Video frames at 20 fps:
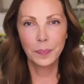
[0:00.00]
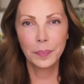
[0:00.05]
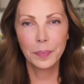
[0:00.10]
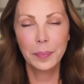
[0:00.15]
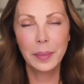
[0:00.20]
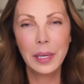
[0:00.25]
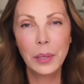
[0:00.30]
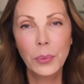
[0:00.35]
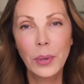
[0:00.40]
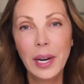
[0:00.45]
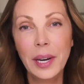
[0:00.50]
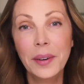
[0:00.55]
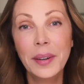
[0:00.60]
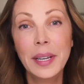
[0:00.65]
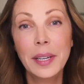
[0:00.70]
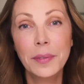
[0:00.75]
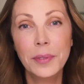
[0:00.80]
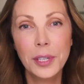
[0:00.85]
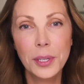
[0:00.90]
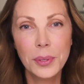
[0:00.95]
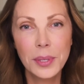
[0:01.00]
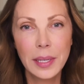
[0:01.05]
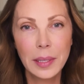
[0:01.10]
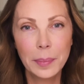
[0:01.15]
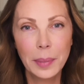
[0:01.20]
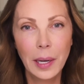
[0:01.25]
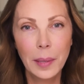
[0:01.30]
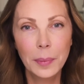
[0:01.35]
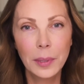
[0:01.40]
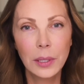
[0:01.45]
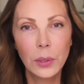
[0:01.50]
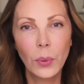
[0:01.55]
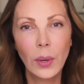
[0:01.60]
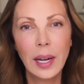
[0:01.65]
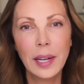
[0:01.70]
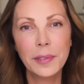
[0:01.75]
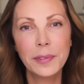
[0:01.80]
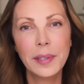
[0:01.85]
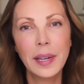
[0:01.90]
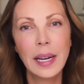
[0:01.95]
Be wary of using public
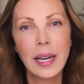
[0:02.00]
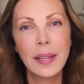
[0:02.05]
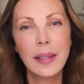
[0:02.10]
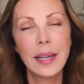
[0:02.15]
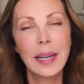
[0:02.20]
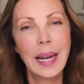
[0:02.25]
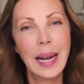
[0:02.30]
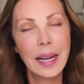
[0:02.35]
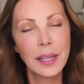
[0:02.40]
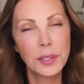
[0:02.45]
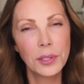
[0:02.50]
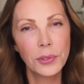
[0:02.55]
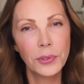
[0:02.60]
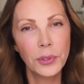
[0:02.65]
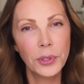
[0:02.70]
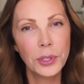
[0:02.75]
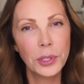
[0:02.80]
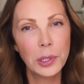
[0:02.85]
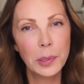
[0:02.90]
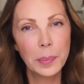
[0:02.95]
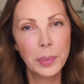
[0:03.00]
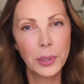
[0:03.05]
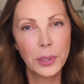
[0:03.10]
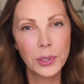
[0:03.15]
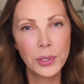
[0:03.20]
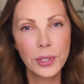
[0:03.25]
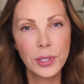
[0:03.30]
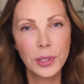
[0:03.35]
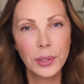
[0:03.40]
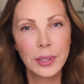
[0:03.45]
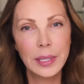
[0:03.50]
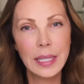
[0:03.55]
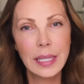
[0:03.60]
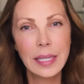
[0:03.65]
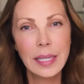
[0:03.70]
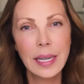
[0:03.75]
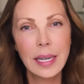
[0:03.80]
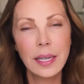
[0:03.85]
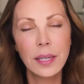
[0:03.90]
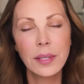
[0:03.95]
Wi-Fi that asks for your personal
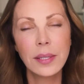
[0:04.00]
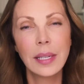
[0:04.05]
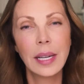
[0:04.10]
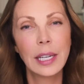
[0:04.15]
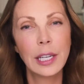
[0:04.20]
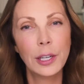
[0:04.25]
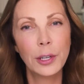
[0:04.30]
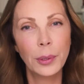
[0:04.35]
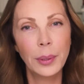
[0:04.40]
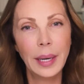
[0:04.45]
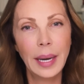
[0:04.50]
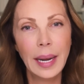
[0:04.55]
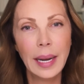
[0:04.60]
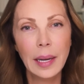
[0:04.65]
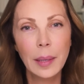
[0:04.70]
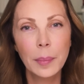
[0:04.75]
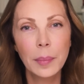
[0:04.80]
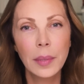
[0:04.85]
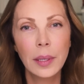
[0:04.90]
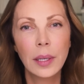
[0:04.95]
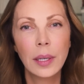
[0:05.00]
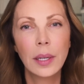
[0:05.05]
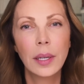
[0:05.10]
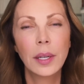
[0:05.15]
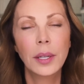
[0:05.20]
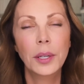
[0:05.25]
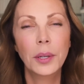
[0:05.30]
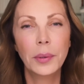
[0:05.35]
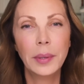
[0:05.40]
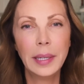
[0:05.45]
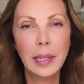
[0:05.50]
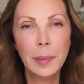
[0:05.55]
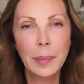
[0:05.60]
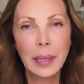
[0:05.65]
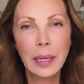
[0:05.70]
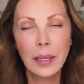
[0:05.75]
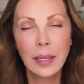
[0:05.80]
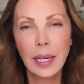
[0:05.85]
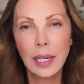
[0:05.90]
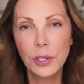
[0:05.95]
details like your name, your
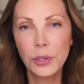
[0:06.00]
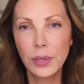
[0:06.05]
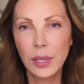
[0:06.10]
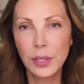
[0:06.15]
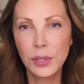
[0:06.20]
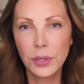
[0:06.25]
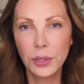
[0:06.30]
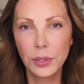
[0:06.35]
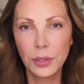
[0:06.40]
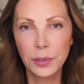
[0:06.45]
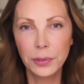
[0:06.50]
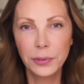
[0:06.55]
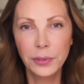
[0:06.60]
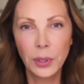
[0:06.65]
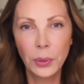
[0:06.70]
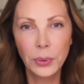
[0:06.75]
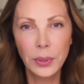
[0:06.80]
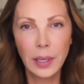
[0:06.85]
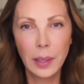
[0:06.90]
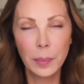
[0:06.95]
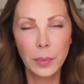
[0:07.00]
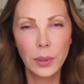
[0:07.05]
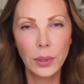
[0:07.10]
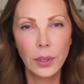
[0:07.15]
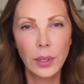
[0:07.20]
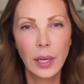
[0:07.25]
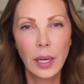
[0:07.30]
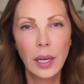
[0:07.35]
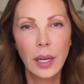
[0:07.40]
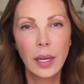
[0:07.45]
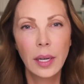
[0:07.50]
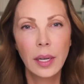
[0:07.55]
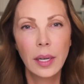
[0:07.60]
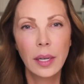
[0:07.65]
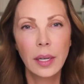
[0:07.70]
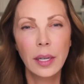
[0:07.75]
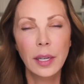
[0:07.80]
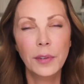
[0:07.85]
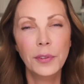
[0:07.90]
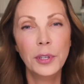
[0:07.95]
email address, or your phone number.
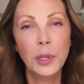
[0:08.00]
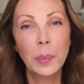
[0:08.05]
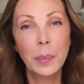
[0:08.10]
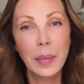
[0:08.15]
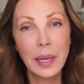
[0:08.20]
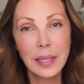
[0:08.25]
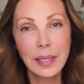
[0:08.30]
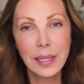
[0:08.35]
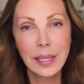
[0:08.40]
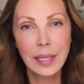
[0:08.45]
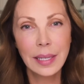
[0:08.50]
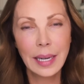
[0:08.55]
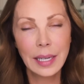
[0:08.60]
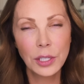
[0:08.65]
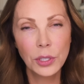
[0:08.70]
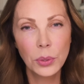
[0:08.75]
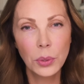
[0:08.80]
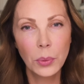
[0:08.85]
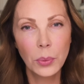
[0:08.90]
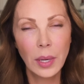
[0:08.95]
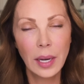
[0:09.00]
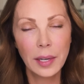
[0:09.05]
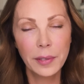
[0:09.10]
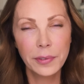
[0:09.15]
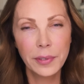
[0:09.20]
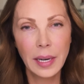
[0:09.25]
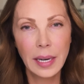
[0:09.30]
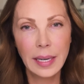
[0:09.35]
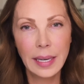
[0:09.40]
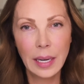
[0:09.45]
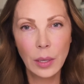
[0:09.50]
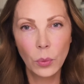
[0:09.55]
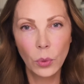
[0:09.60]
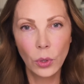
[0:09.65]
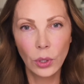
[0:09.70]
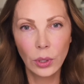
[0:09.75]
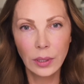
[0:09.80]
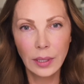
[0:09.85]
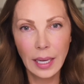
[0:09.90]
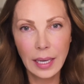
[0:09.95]
If you must connect to a Wi-Fi
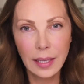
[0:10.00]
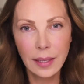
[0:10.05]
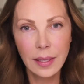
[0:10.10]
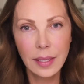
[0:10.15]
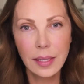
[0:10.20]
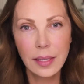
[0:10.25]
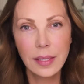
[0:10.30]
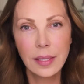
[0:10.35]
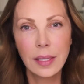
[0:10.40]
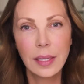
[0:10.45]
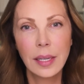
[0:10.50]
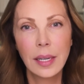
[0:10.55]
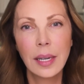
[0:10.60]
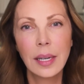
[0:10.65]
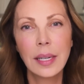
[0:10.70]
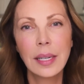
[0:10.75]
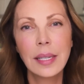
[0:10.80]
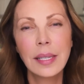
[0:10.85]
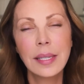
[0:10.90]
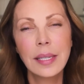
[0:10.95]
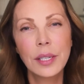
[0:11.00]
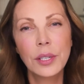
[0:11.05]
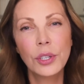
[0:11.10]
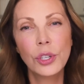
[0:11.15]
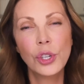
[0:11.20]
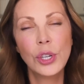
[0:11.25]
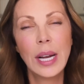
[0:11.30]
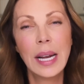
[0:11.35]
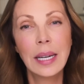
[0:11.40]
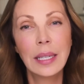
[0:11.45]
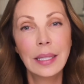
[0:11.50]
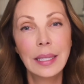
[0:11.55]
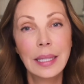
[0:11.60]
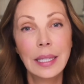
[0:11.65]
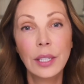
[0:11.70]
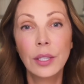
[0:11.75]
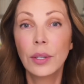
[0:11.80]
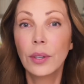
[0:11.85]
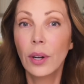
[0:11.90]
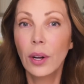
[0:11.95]
network like this, consider channeling
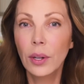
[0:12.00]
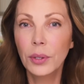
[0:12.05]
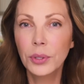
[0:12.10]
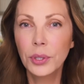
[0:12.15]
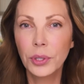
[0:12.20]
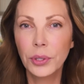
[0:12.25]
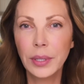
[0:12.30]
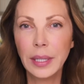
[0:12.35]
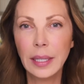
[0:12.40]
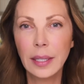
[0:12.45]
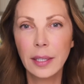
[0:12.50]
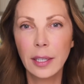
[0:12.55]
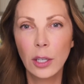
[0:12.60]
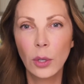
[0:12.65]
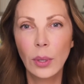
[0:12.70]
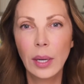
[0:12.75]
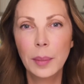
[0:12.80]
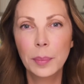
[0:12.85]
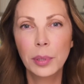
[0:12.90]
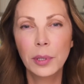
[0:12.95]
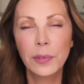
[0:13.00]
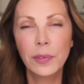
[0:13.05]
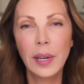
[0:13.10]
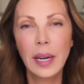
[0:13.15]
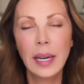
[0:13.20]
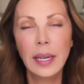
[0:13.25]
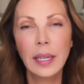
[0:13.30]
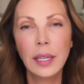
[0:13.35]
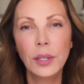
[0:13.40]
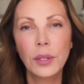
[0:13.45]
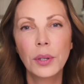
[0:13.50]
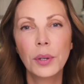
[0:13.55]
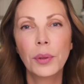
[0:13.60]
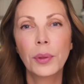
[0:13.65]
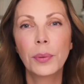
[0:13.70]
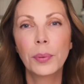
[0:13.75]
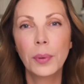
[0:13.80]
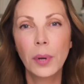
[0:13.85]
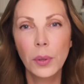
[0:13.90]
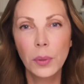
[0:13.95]
your alter ego and providing your
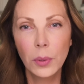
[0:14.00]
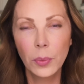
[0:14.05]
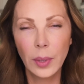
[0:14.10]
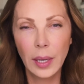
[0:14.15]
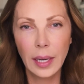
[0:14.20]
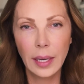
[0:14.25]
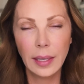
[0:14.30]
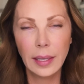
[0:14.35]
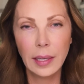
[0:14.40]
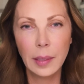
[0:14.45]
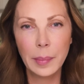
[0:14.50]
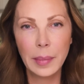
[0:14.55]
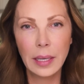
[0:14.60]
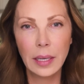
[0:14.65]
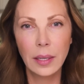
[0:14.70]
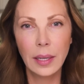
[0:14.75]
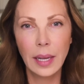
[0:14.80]
throwaway email